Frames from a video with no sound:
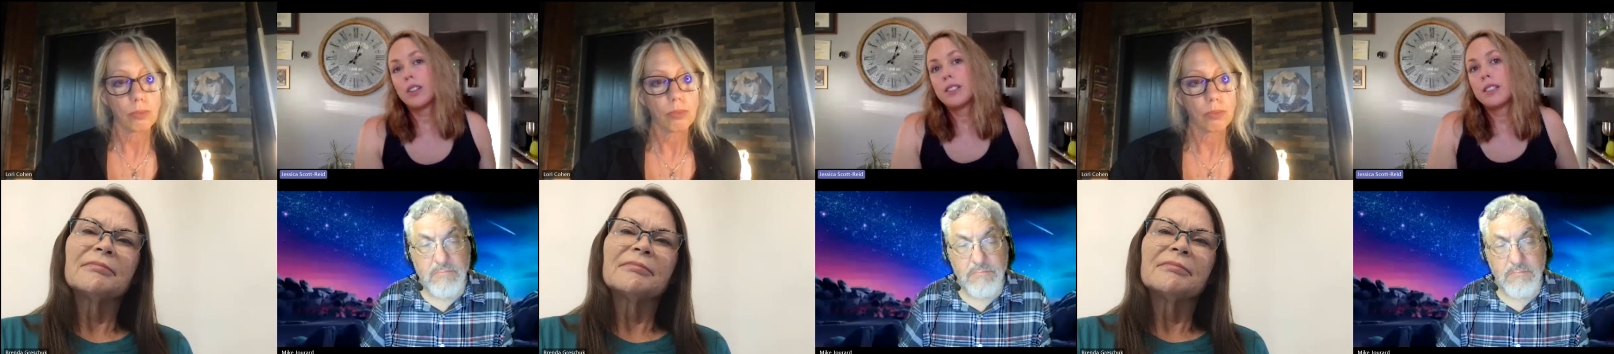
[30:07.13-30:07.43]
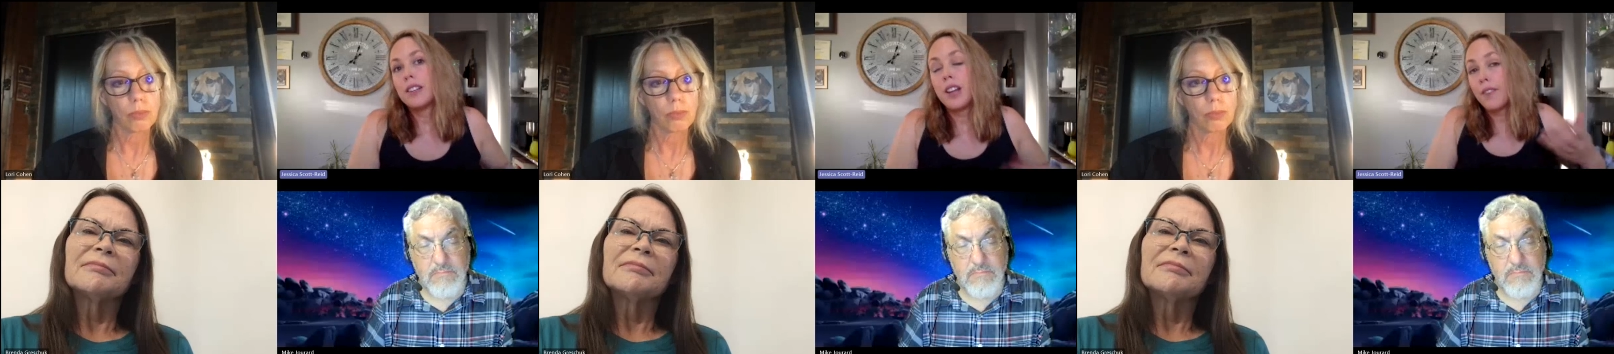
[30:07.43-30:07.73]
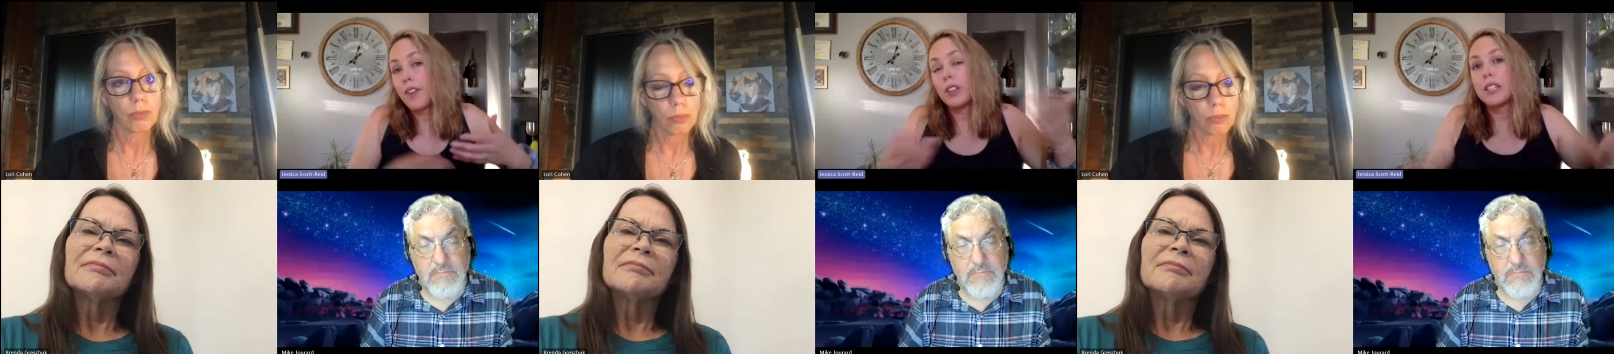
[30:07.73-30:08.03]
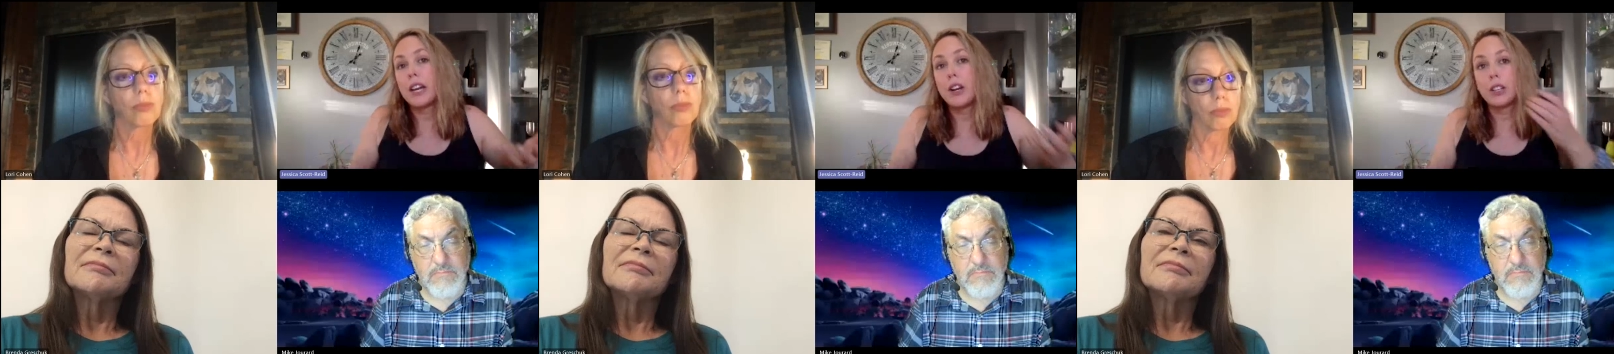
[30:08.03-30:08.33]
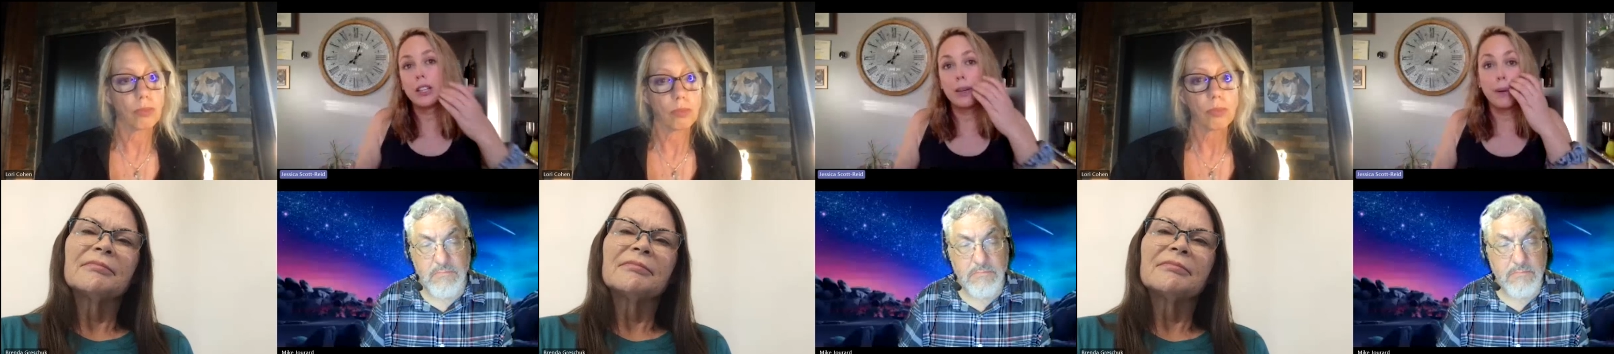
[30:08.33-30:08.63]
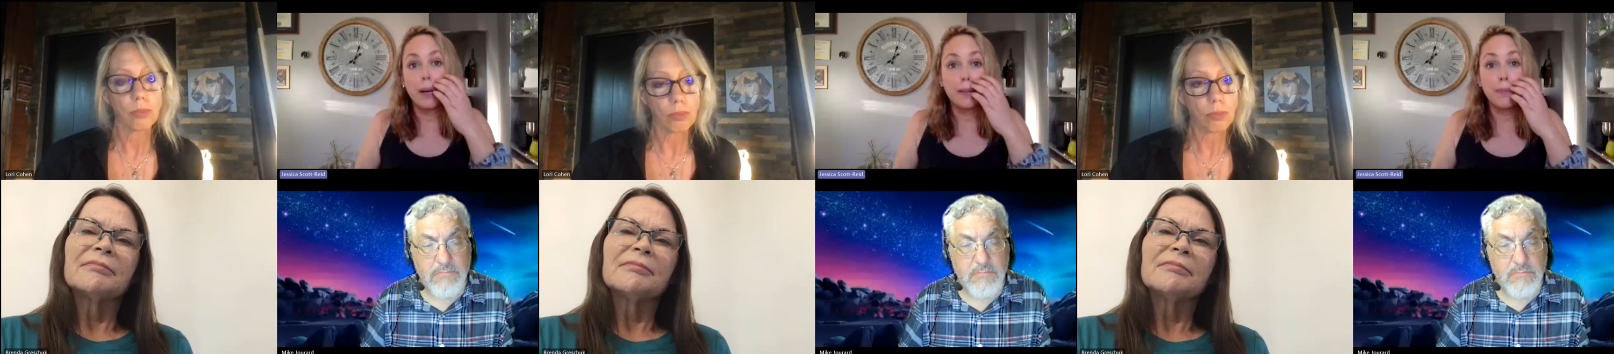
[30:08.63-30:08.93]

Speaker 1: volun- not voluntarily,